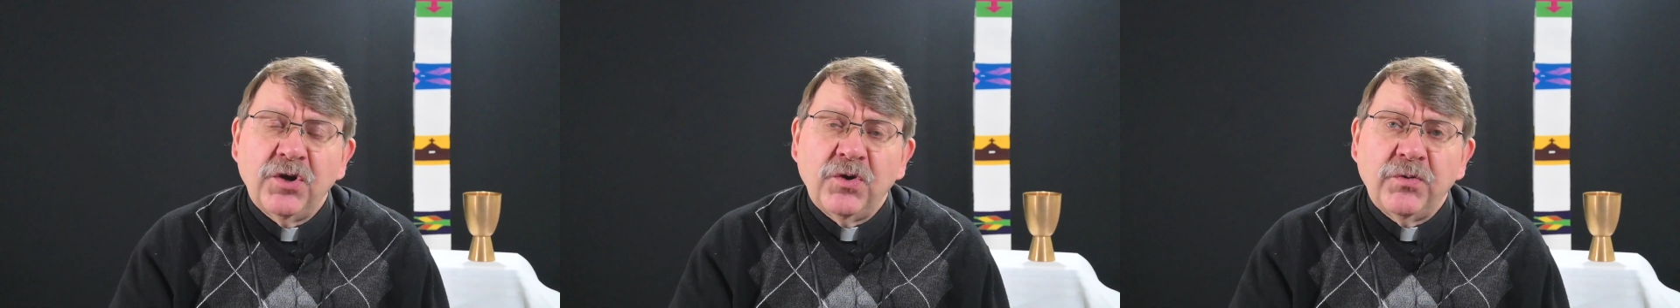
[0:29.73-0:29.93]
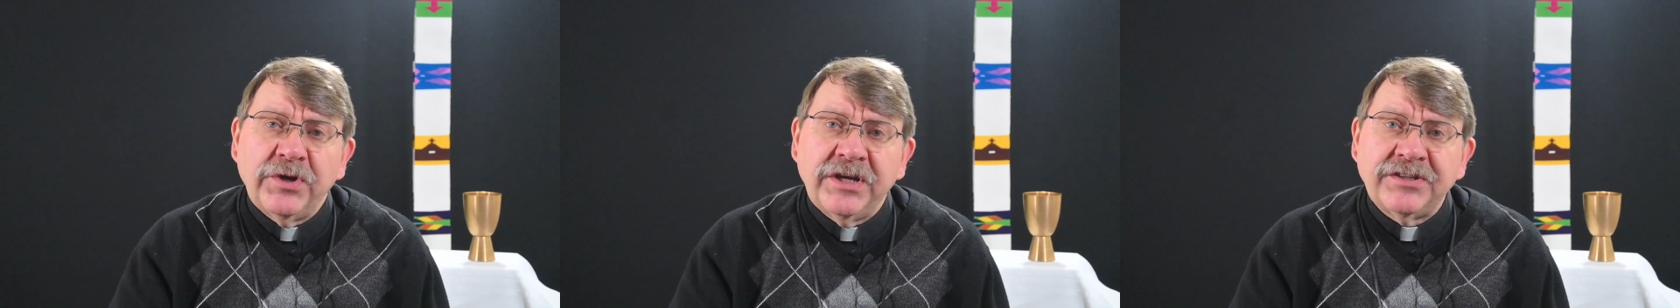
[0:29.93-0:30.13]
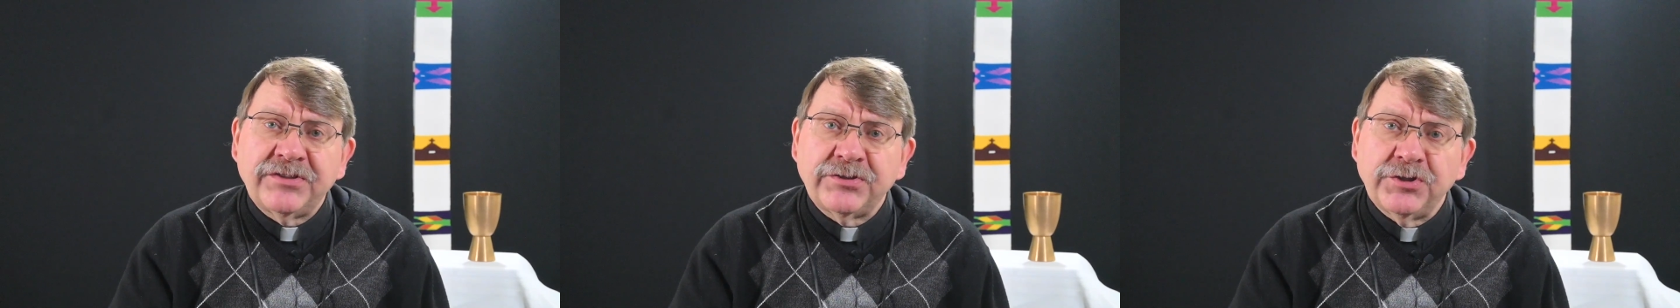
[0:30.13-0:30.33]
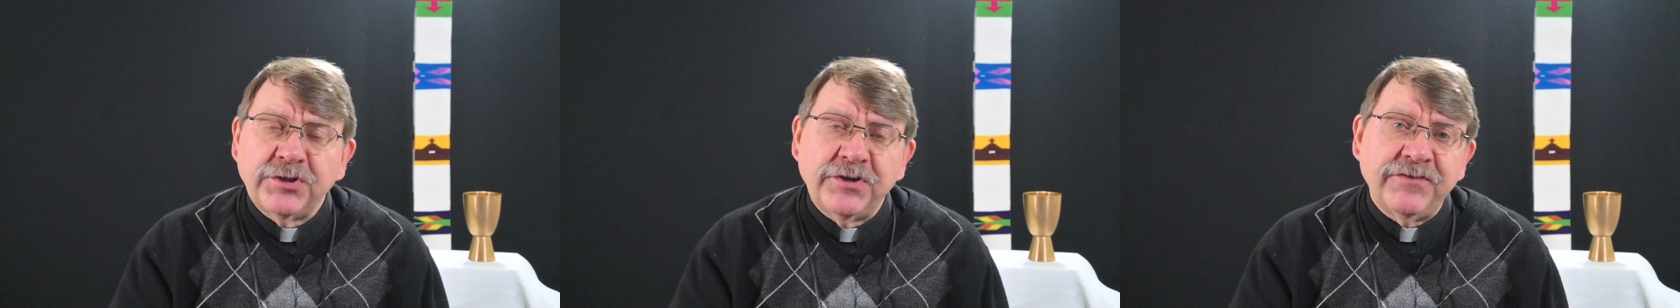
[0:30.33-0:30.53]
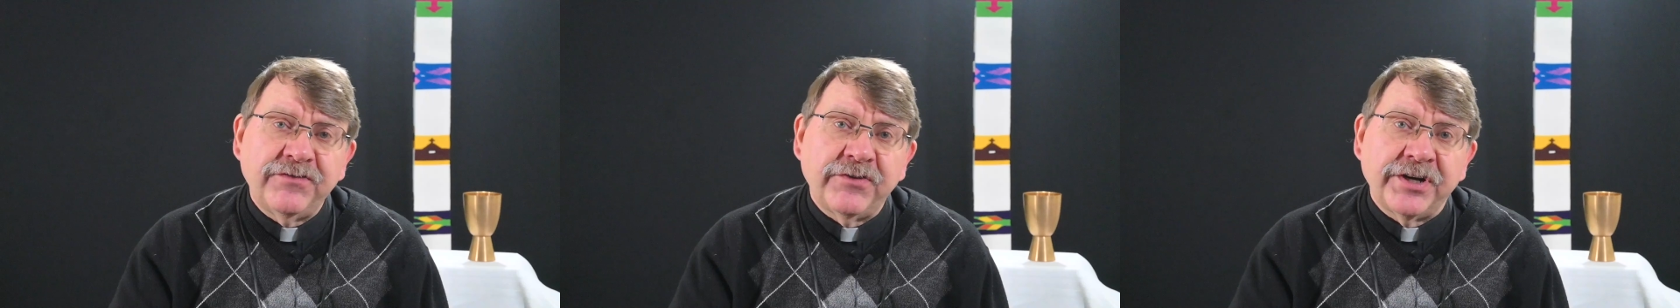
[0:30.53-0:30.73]
We
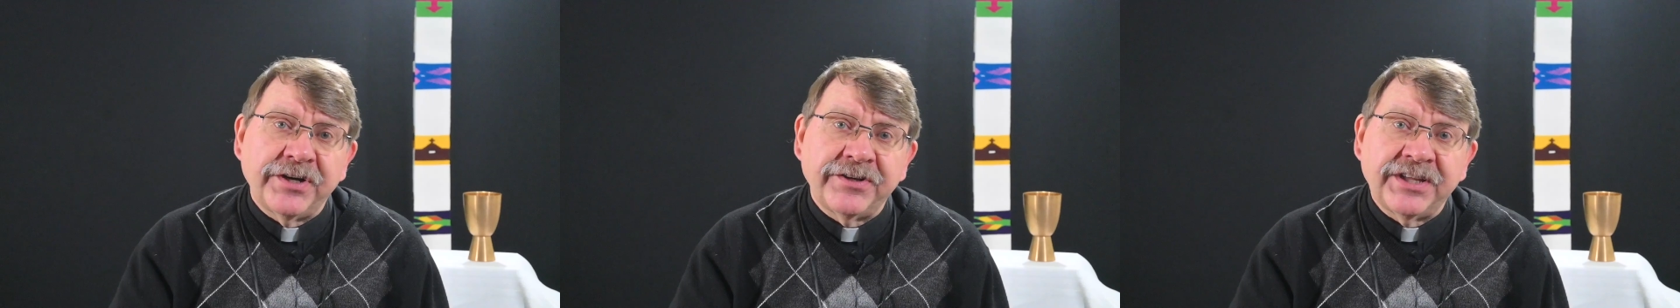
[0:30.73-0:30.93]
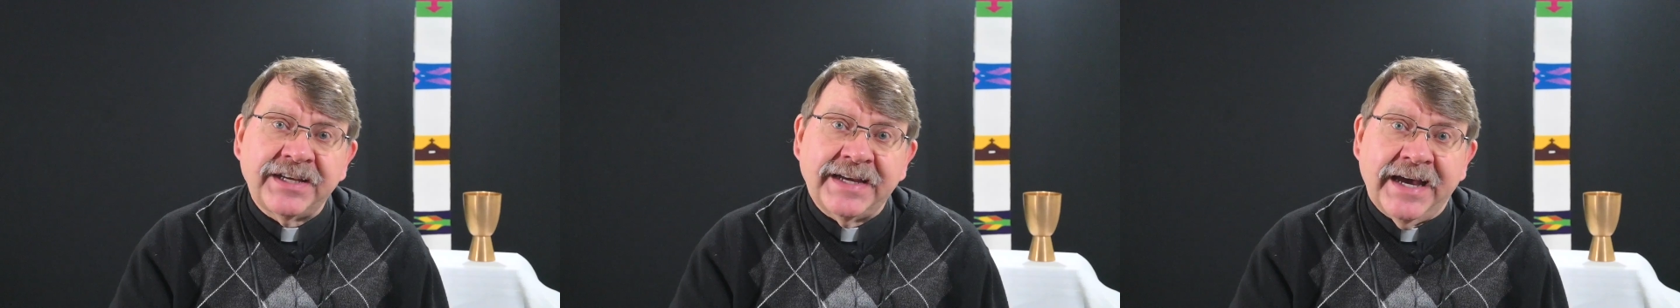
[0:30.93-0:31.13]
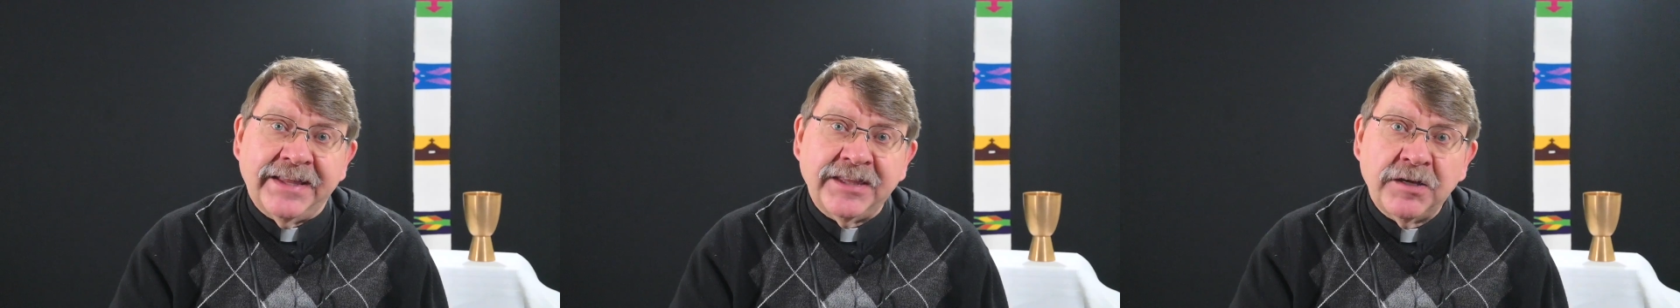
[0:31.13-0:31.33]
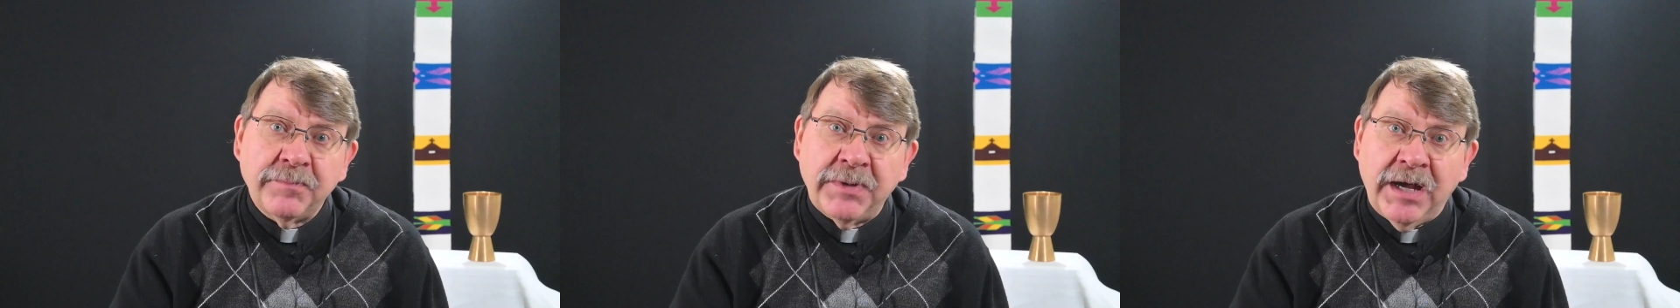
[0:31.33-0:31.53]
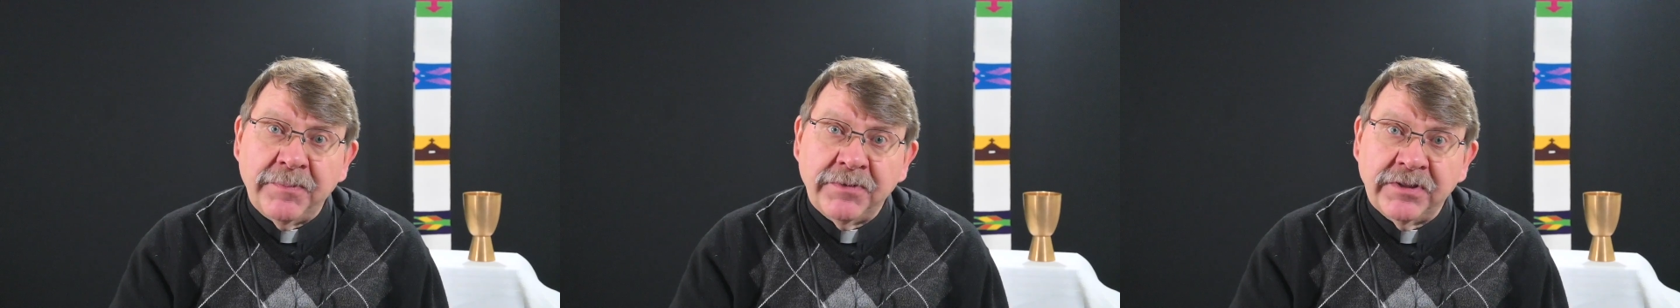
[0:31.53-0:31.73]
serve where the Catholic
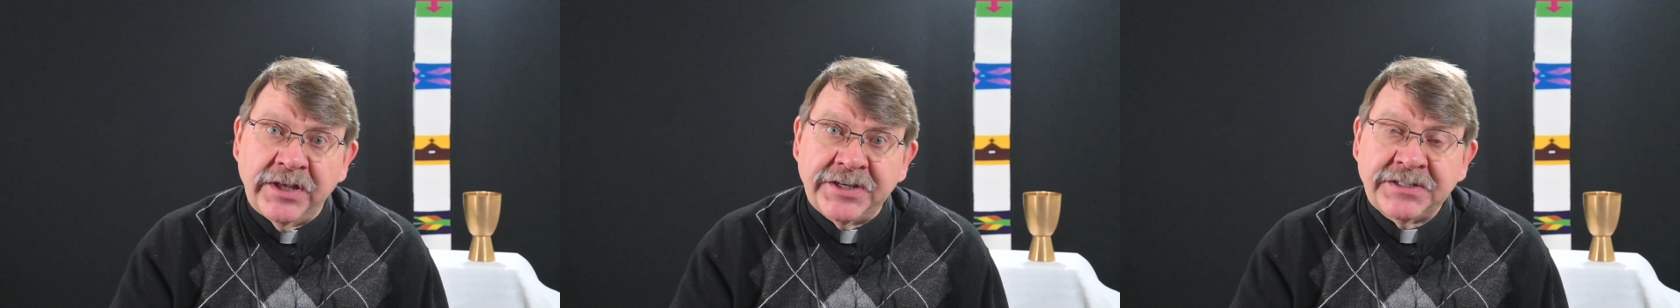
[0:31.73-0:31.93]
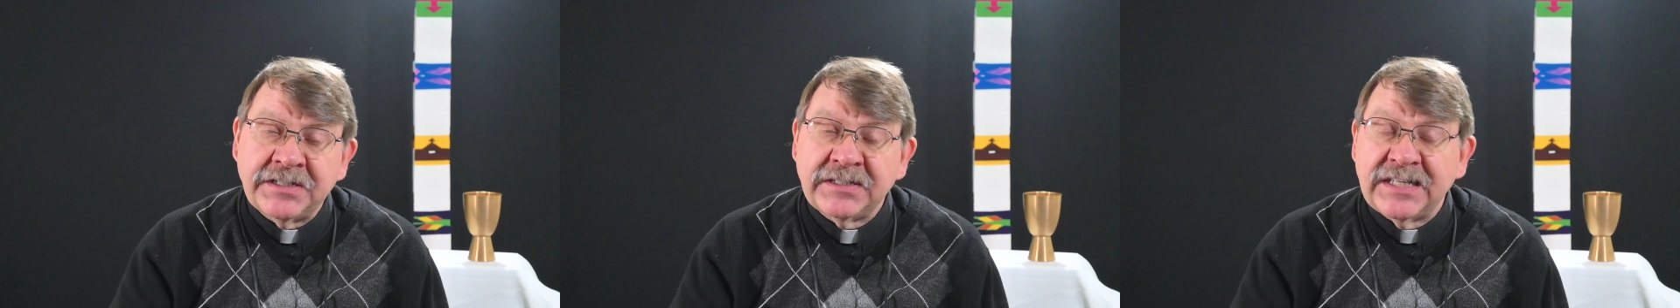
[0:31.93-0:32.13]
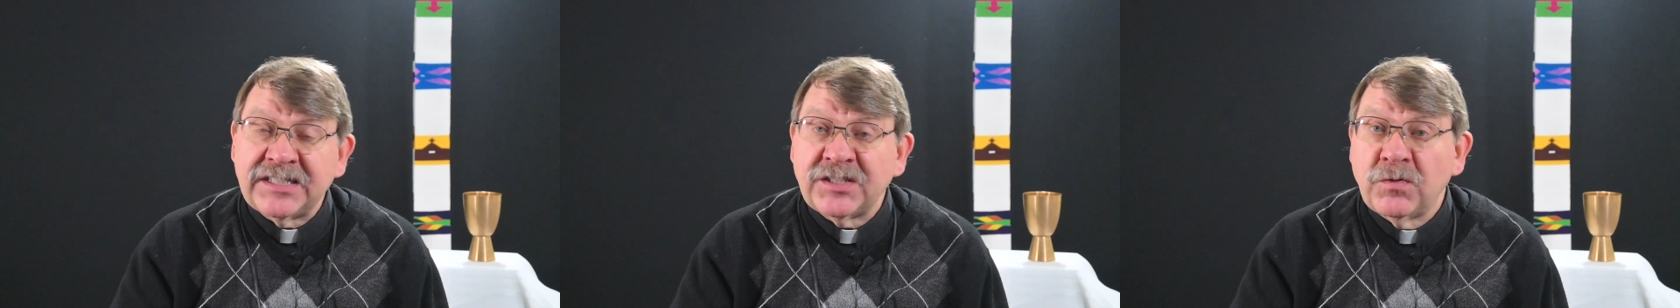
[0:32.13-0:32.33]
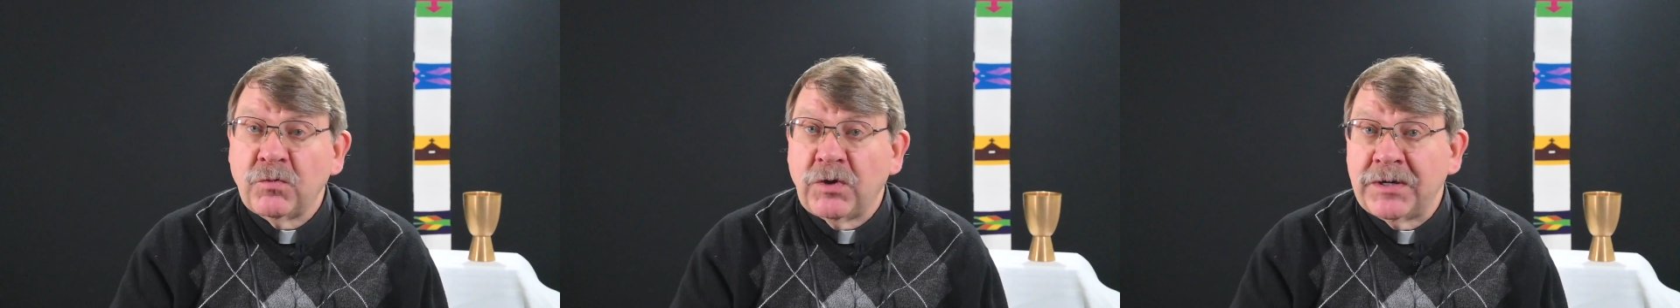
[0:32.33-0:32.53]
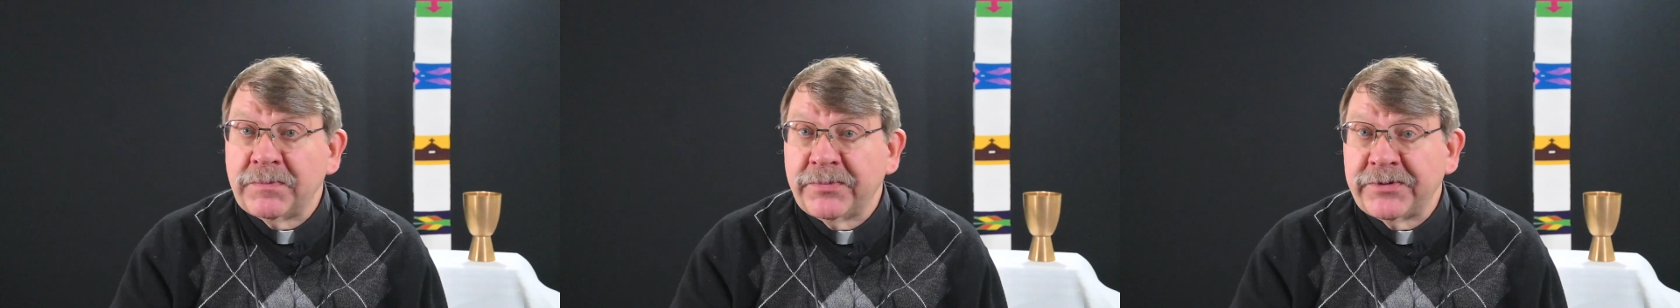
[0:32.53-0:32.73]
population is less than
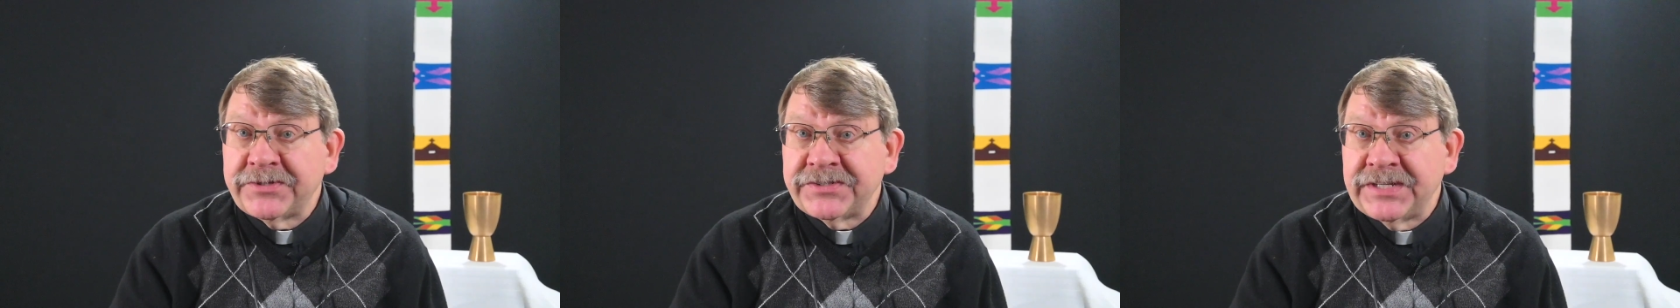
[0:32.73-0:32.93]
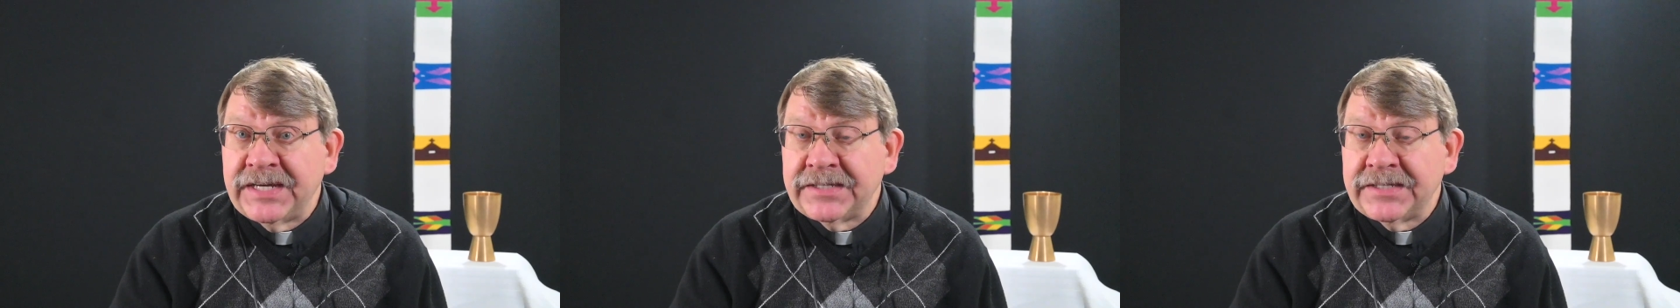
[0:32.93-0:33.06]
1%,